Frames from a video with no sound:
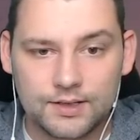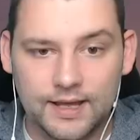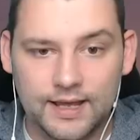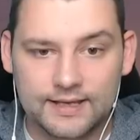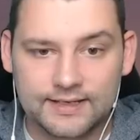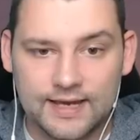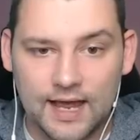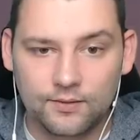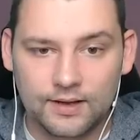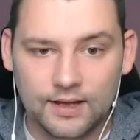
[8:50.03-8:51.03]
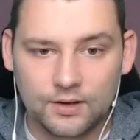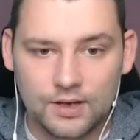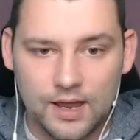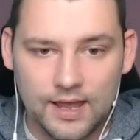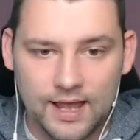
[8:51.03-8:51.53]
Easy now.
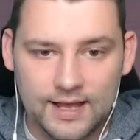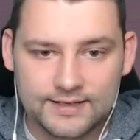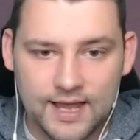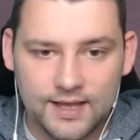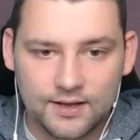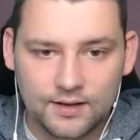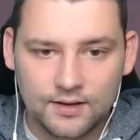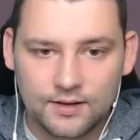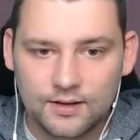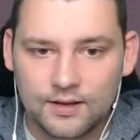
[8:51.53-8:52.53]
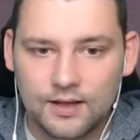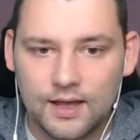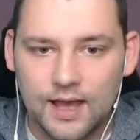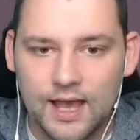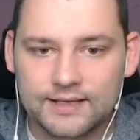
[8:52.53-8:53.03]
Easy.
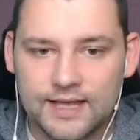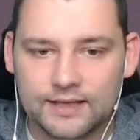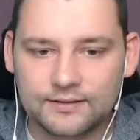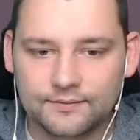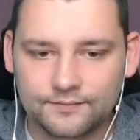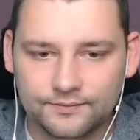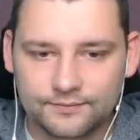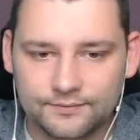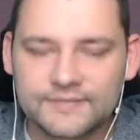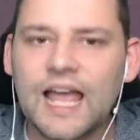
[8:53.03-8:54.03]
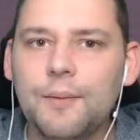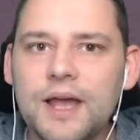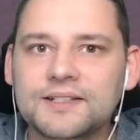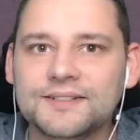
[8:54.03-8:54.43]
Easy. Damn it!